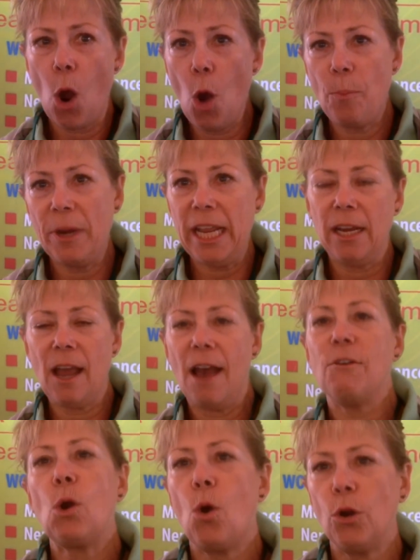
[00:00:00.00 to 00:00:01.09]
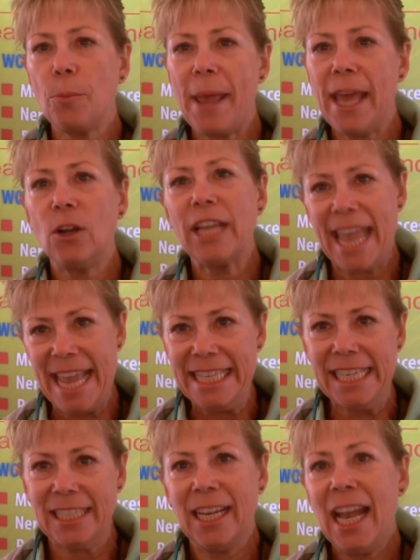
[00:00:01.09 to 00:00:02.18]
opening of a quarter panel
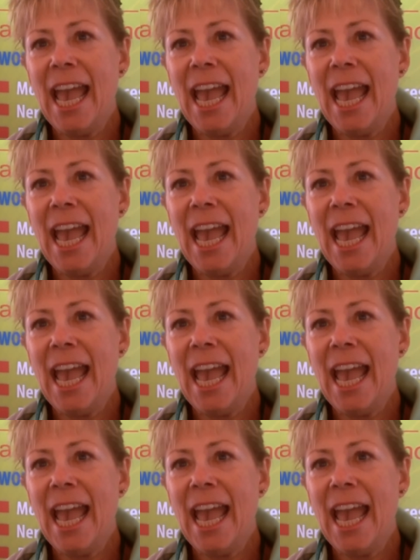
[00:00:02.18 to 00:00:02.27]
gate.